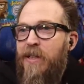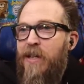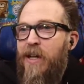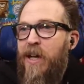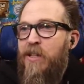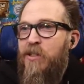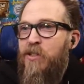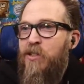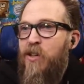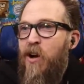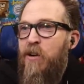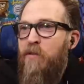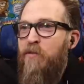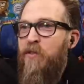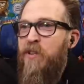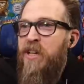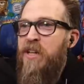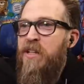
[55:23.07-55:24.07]
a uh,
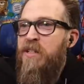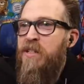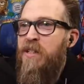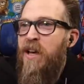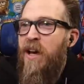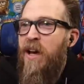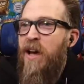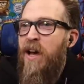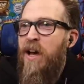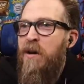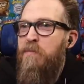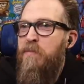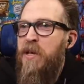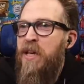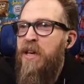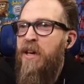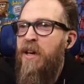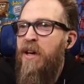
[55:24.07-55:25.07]
Starfleet uh,
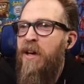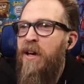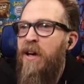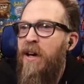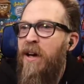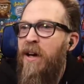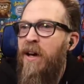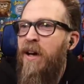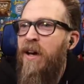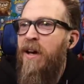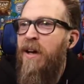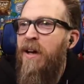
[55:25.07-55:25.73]
being uh,